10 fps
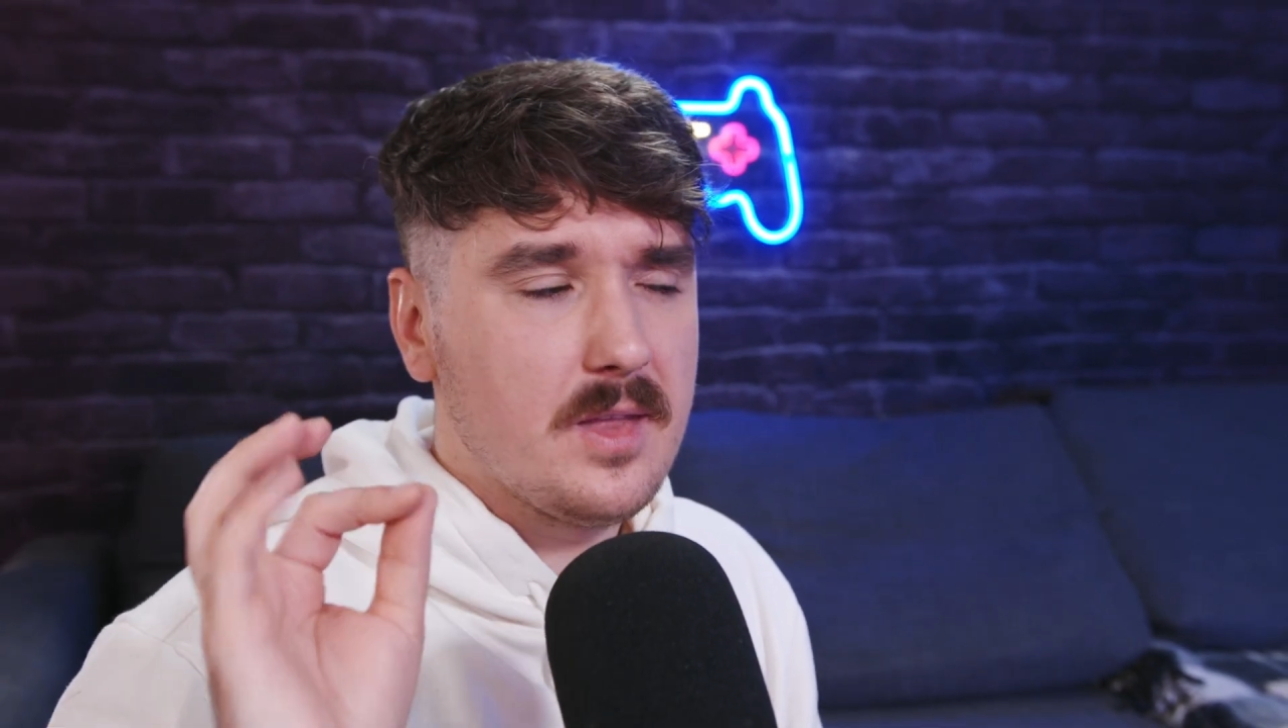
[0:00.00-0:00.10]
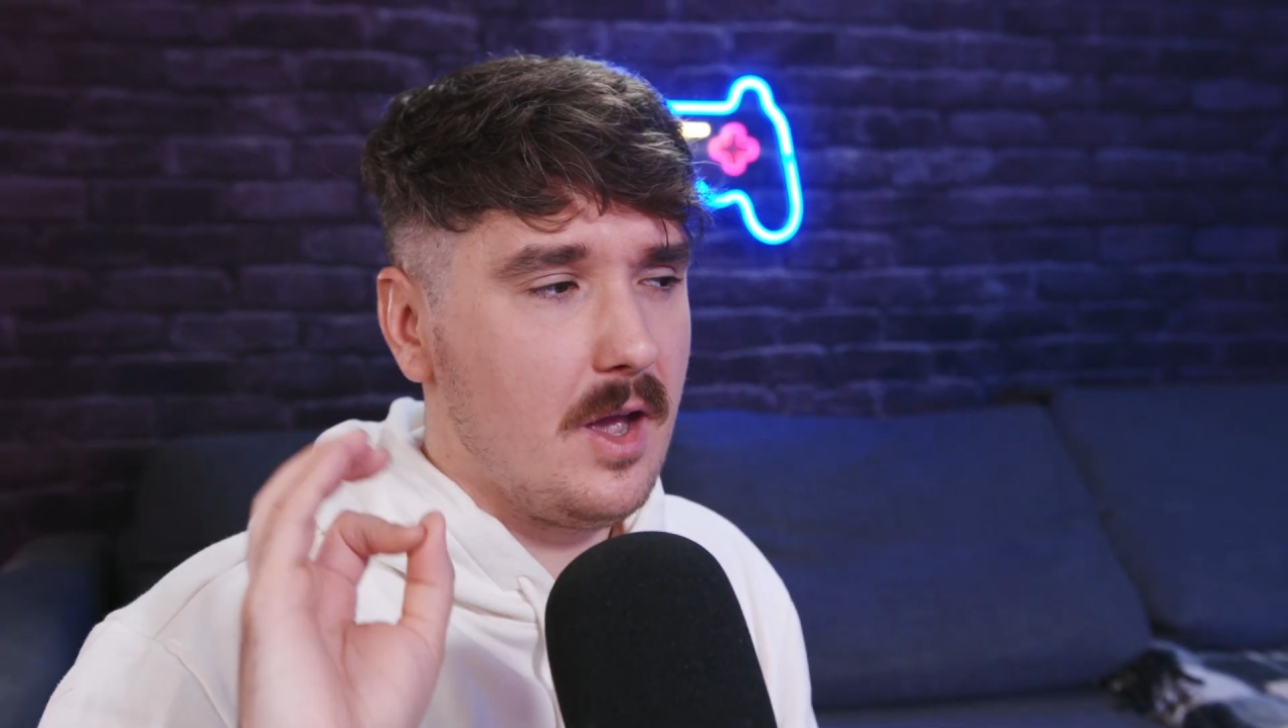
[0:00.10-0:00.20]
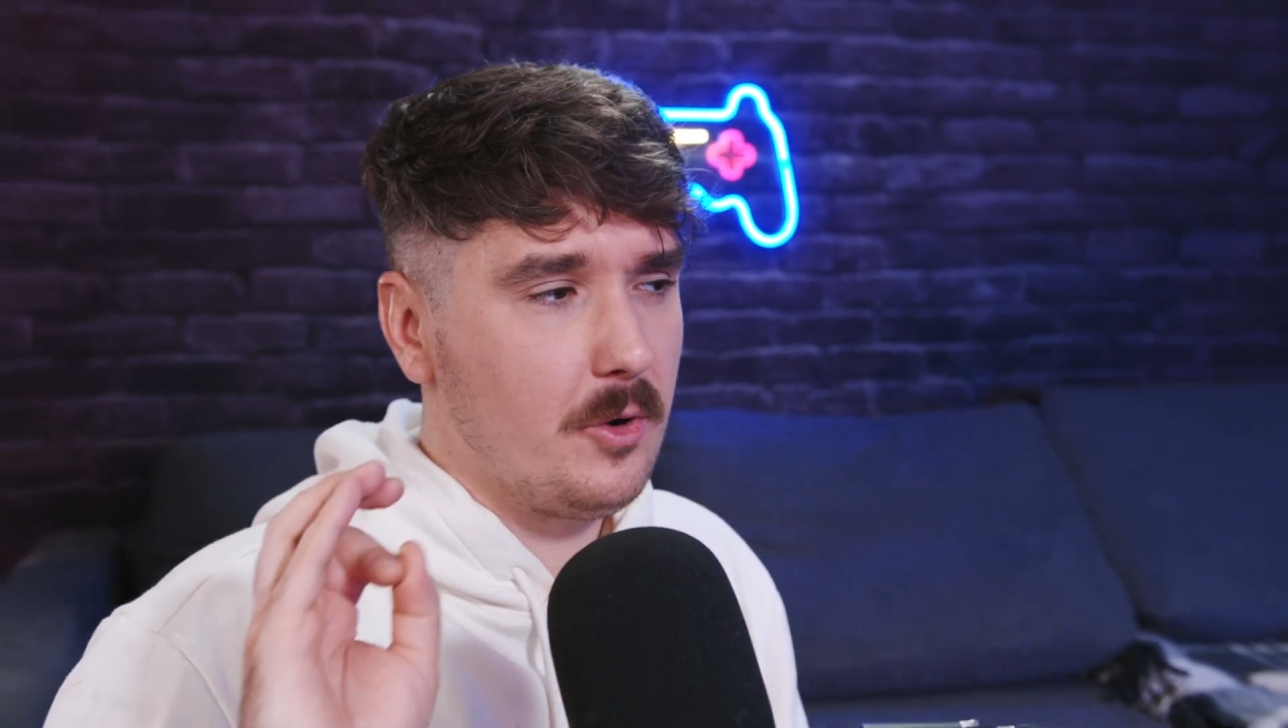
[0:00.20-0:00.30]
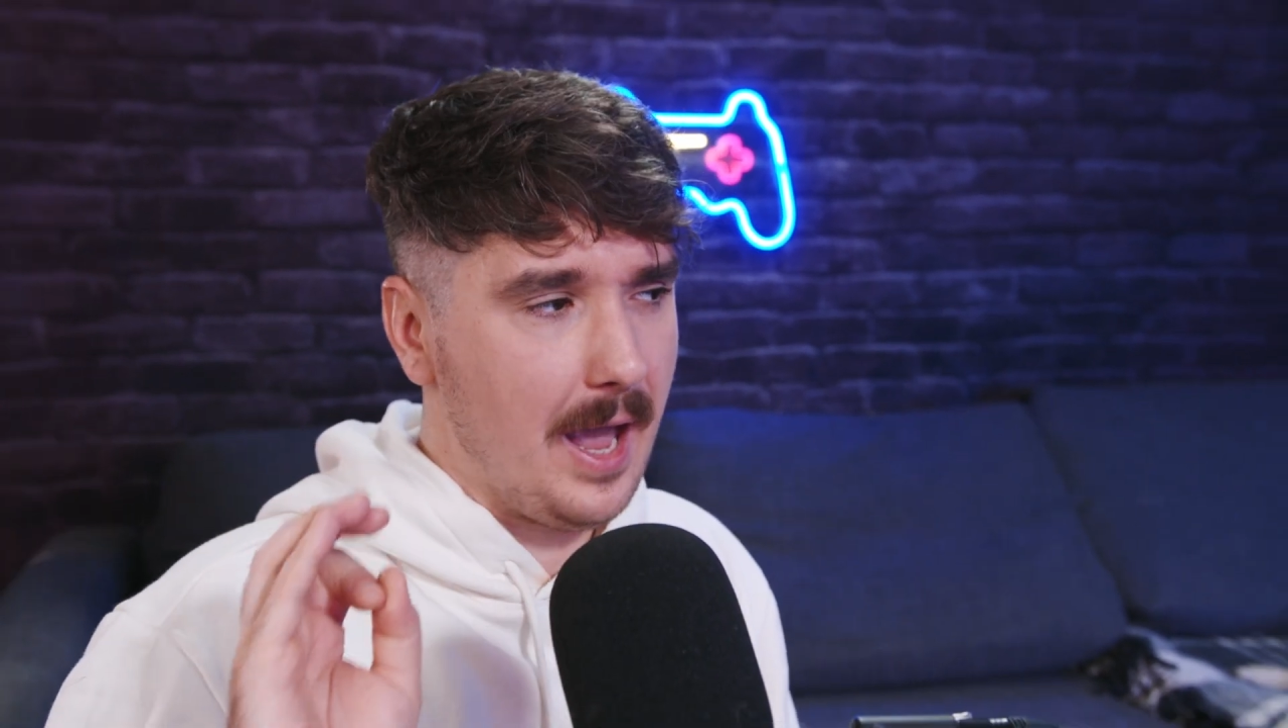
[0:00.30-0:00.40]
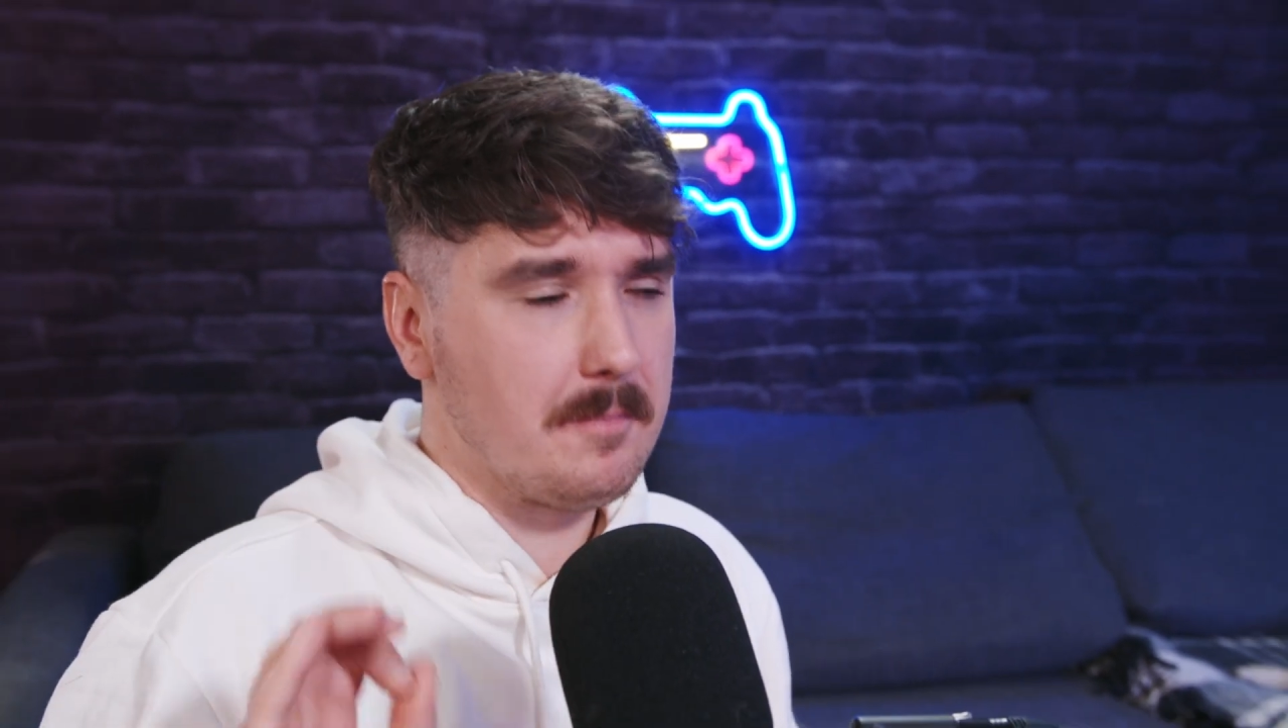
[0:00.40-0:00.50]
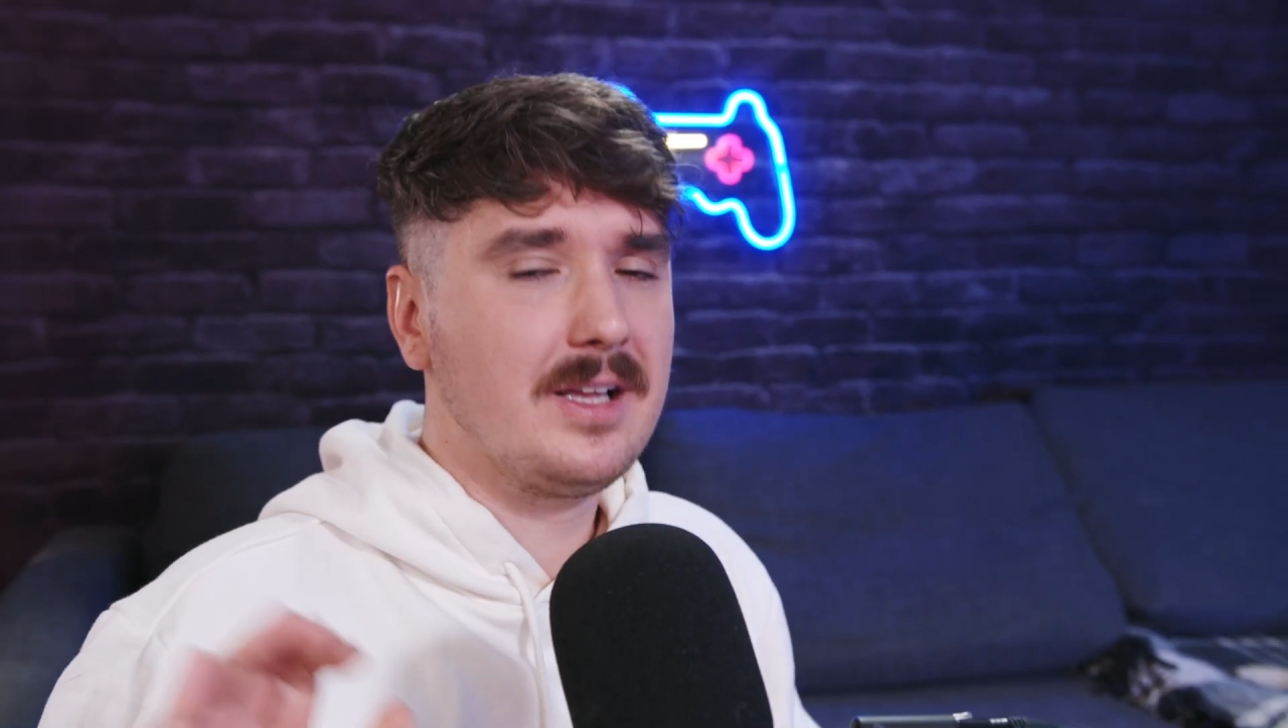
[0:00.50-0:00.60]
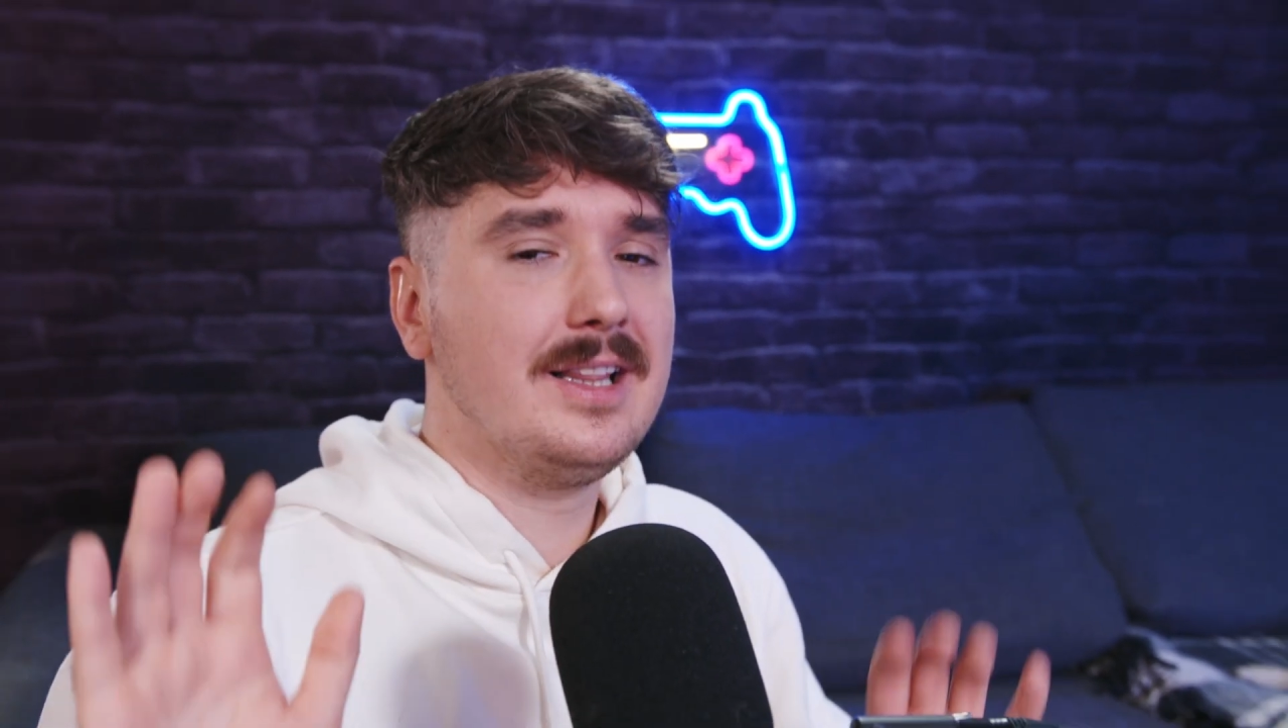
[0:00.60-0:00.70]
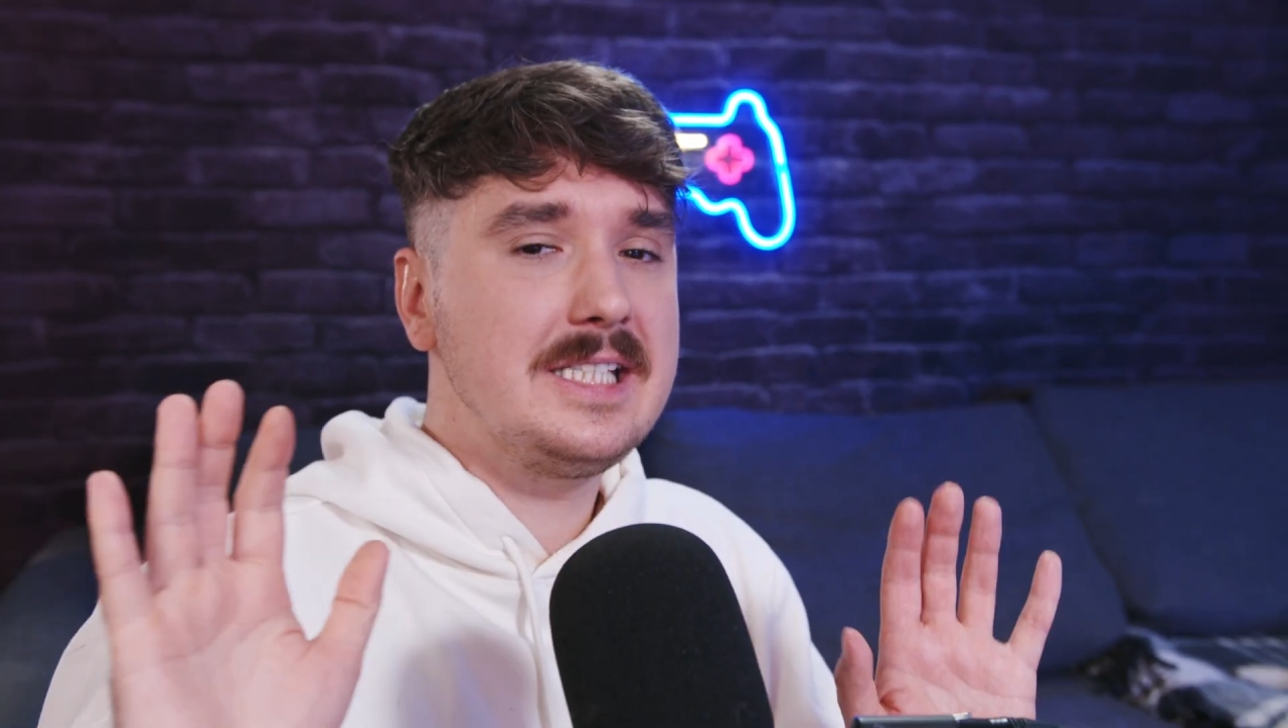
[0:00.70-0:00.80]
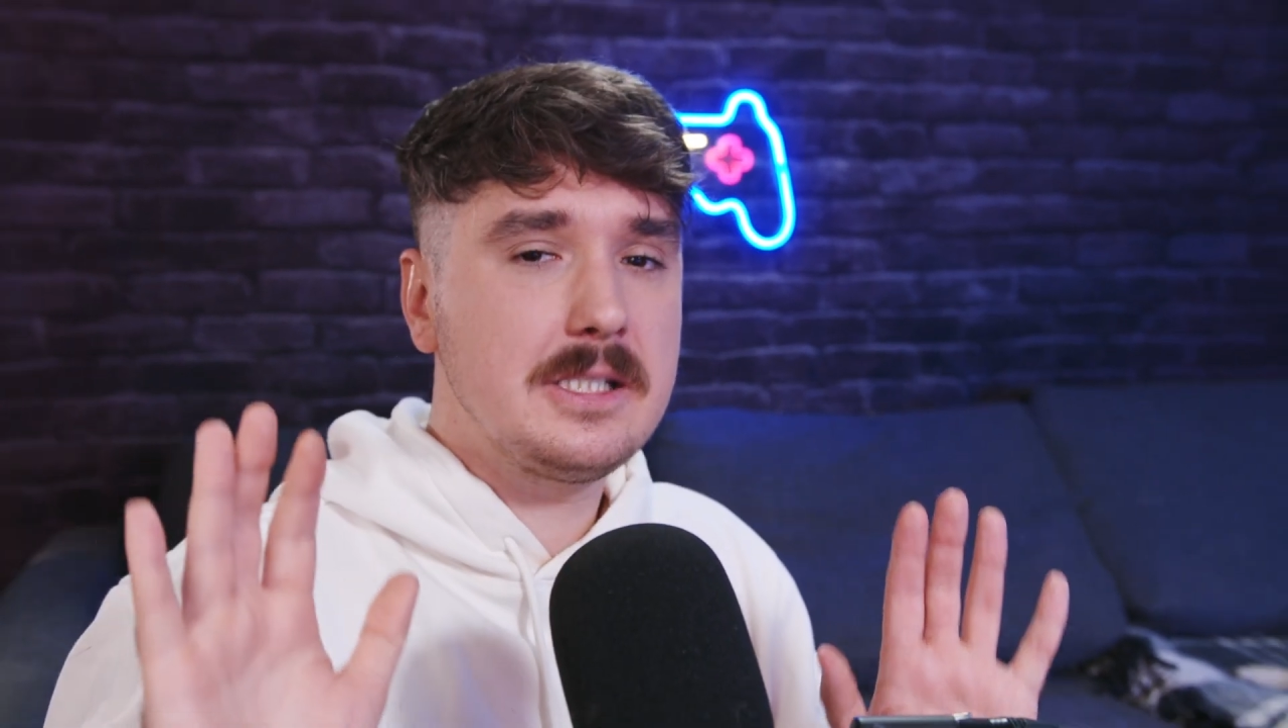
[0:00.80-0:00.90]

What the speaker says: Okay, let's